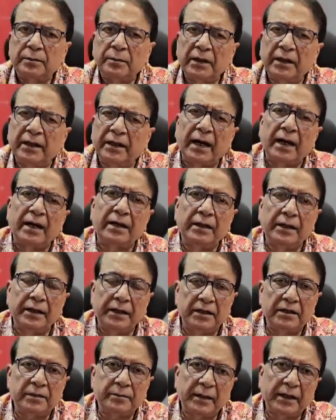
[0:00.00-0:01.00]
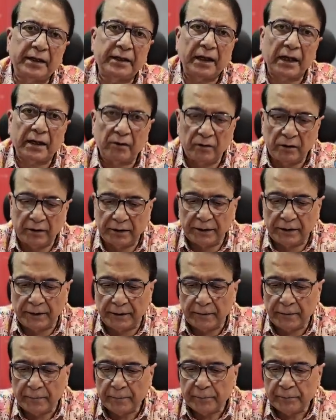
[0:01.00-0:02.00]
grandly,
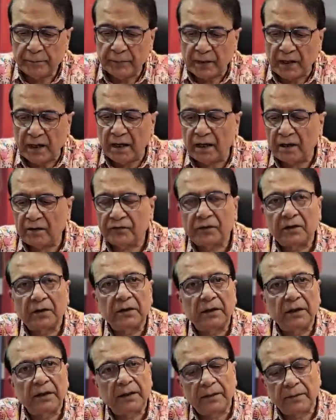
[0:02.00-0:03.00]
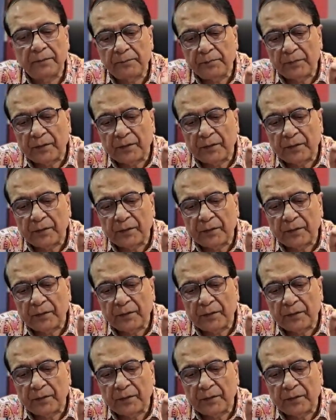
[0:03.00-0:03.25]
spectacularly after the